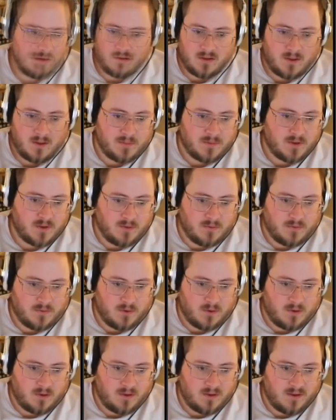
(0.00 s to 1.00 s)
Limp don't
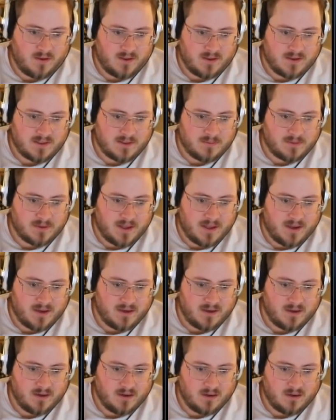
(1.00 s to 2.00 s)
fold, I think, is the plan
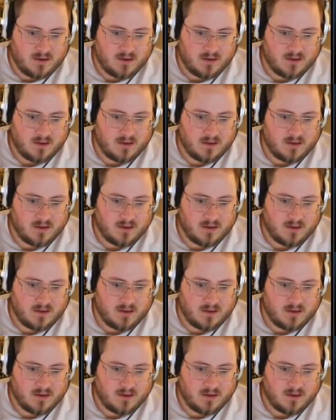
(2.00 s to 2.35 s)
here.